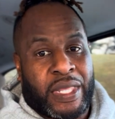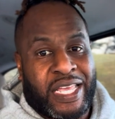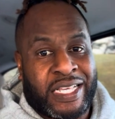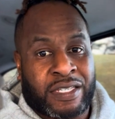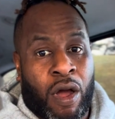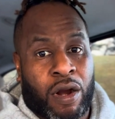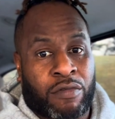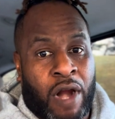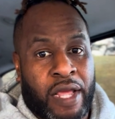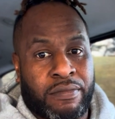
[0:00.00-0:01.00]
It's hard,
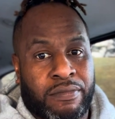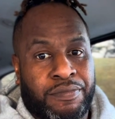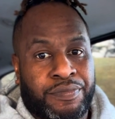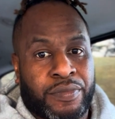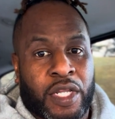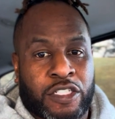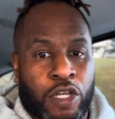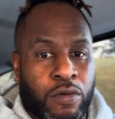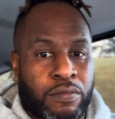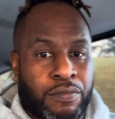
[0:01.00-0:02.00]
right?
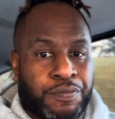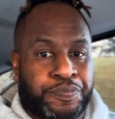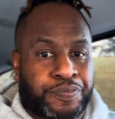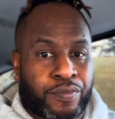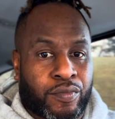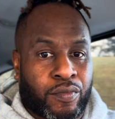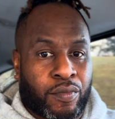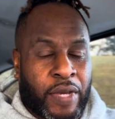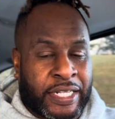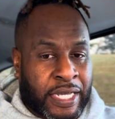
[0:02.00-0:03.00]
So
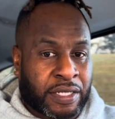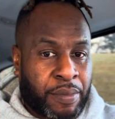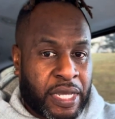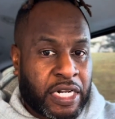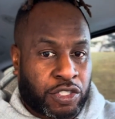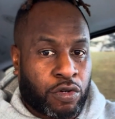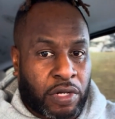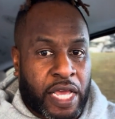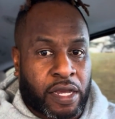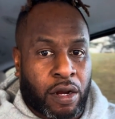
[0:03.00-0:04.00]
it doesn't mean that you don't
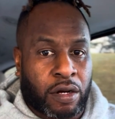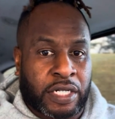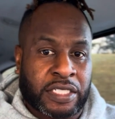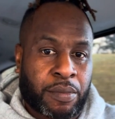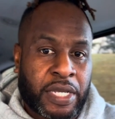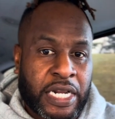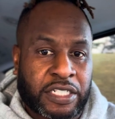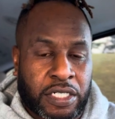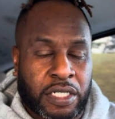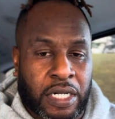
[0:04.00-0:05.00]
like her. It doesn't mean that
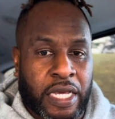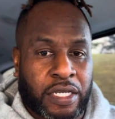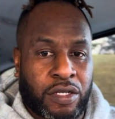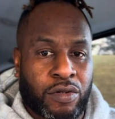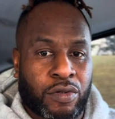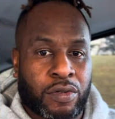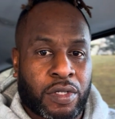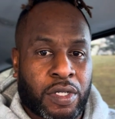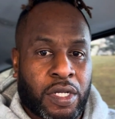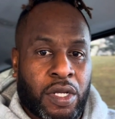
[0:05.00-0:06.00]
she doesn't like you.
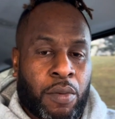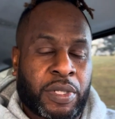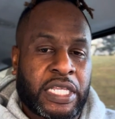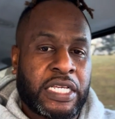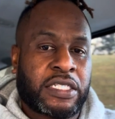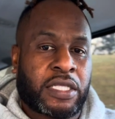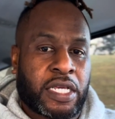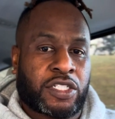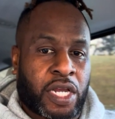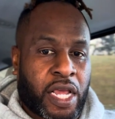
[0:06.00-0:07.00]
But these
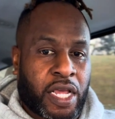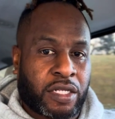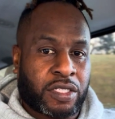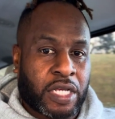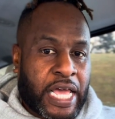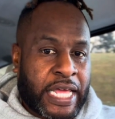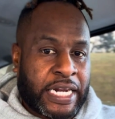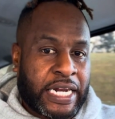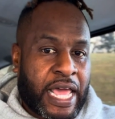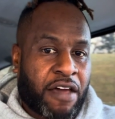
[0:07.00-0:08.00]
things change, and
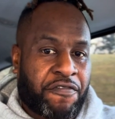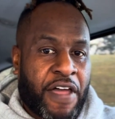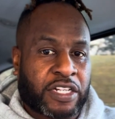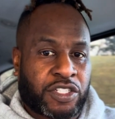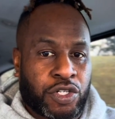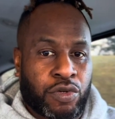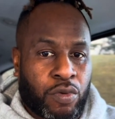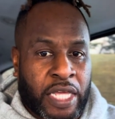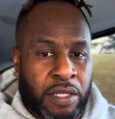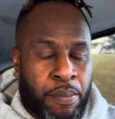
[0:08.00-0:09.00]
then they affect you
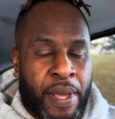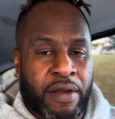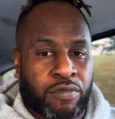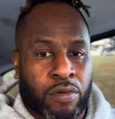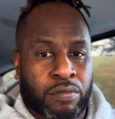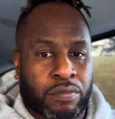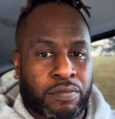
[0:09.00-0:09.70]
in the bedroom.